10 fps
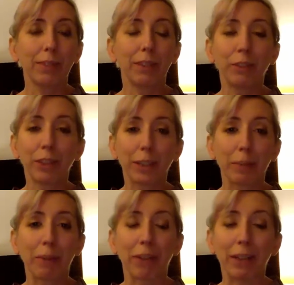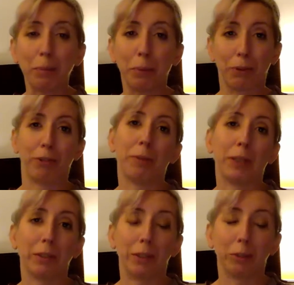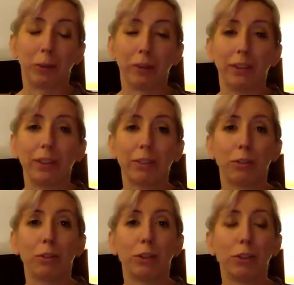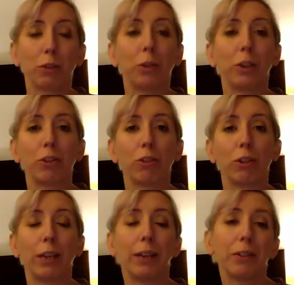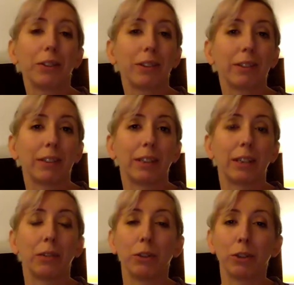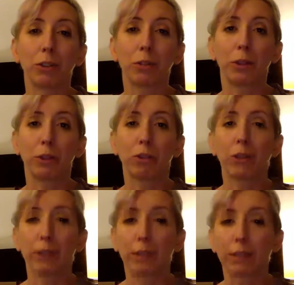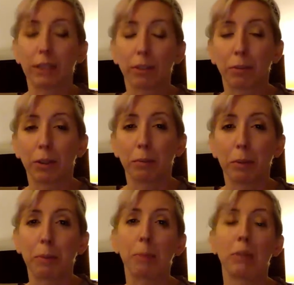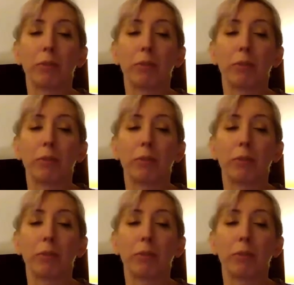If you'd like a bit of help with flamingoing your business, or you're not quite sure how you can stand out, or you're not quite sure how to take something that might be a bit